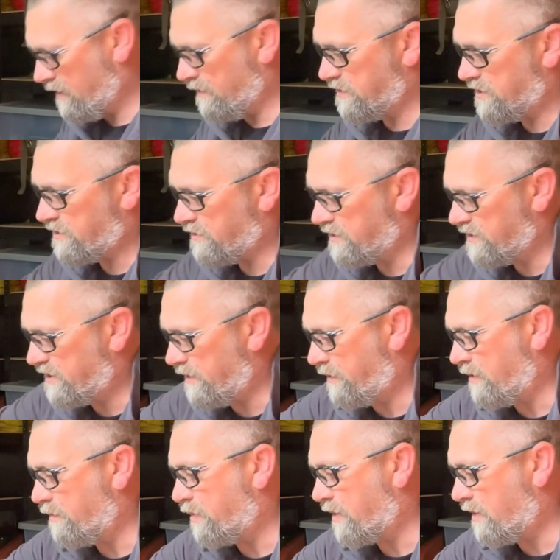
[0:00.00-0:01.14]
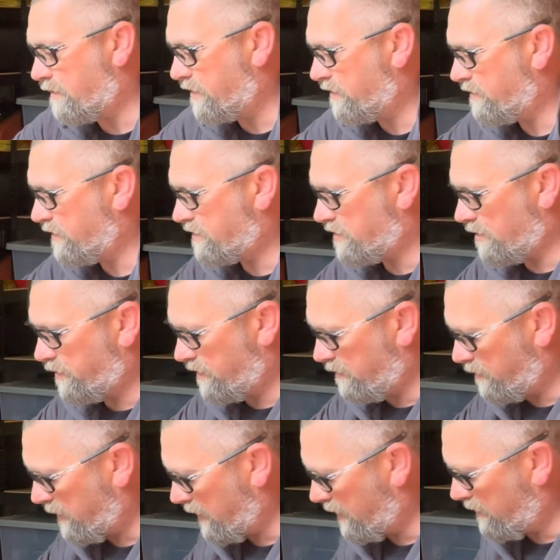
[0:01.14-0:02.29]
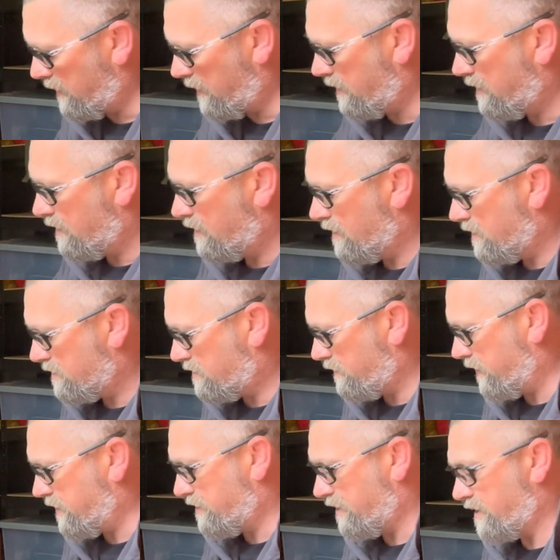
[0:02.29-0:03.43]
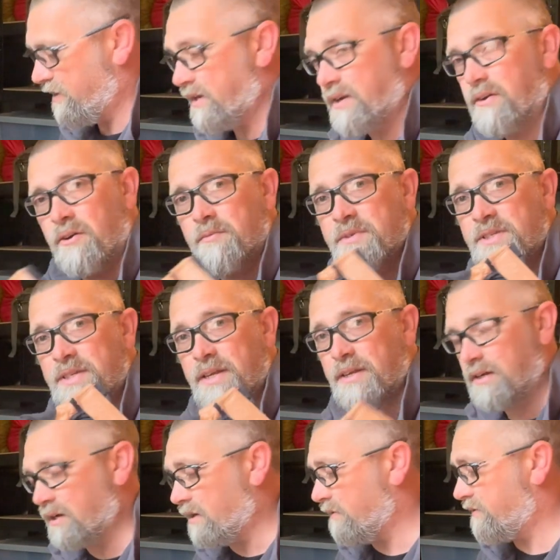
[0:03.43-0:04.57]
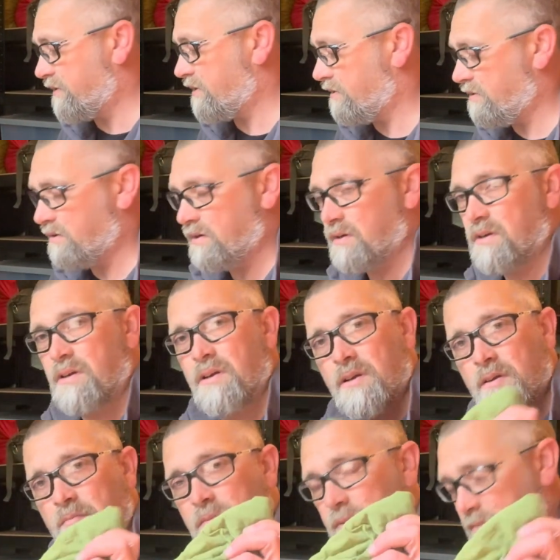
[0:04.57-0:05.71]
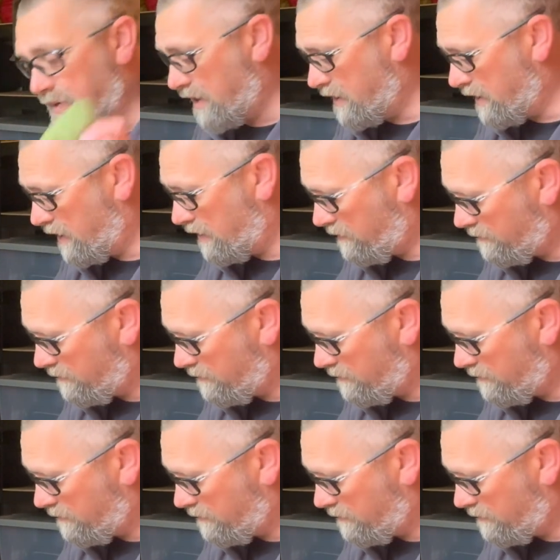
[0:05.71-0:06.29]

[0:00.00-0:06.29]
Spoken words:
then we've just got the zip compartment on the top of the bag there. So inside of there, I've got my set of gloves, my beanie,